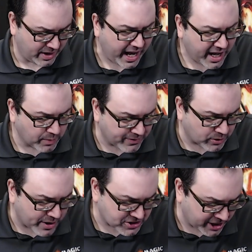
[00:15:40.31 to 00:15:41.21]
And we have
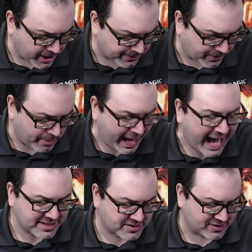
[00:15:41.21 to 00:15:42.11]
a question here from
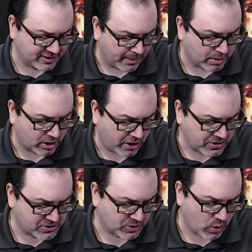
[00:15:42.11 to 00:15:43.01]
at slumber
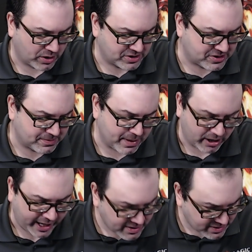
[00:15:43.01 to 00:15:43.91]
underscore
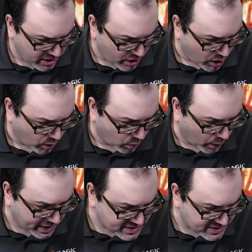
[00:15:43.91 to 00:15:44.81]
spirit.
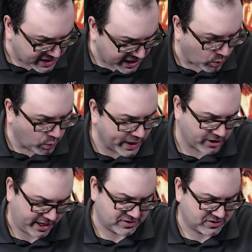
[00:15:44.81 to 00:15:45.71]
What is the
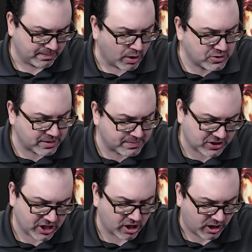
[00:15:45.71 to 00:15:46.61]
weirdest, most
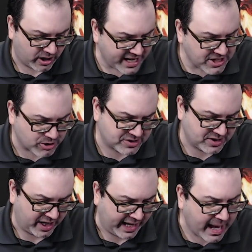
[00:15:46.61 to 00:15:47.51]
obscure,
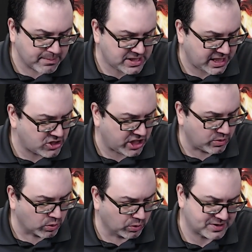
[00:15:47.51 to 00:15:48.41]
interesting
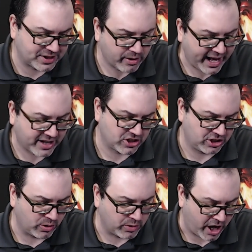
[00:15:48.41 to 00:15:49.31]
MTG rules interaction you